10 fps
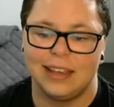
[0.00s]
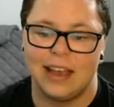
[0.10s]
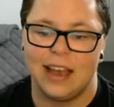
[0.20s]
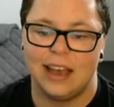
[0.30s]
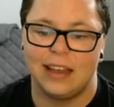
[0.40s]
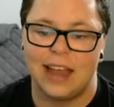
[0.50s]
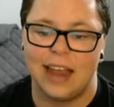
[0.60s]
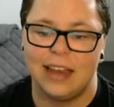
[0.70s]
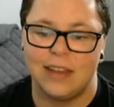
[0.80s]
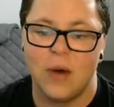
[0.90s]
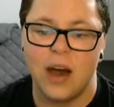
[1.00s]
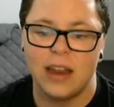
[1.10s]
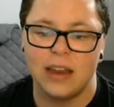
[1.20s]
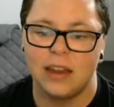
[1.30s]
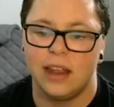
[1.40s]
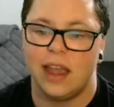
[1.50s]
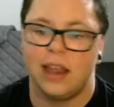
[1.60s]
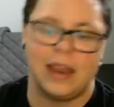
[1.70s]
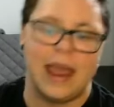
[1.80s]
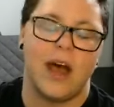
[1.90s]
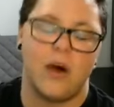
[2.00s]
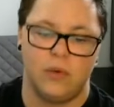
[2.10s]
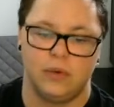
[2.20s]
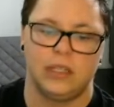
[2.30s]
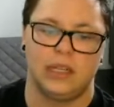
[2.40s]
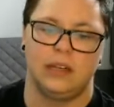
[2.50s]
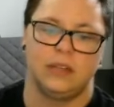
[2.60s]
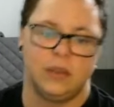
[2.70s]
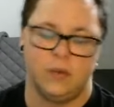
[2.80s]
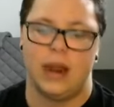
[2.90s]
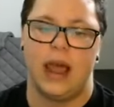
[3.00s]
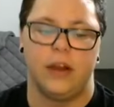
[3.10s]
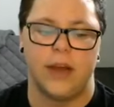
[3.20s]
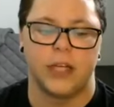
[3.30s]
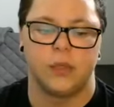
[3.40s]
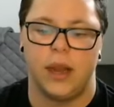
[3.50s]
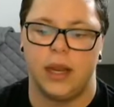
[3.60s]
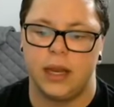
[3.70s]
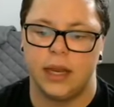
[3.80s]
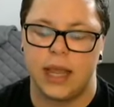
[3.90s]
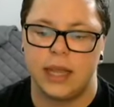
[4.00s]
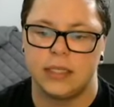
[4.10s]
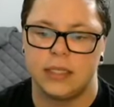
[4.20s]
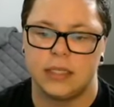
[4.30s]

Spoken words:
91 and now to when I graduated in